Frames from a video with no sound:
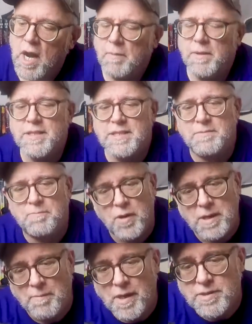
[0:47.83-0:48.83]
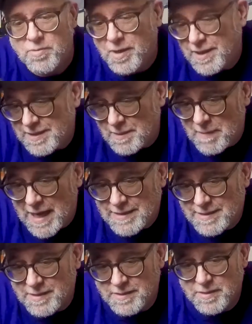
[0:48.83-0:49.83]
But this is pretty much what the
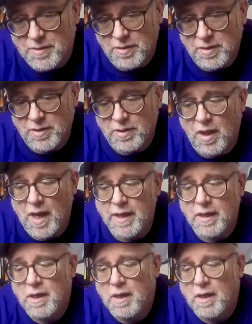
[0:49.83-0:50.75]
mask is going to look like.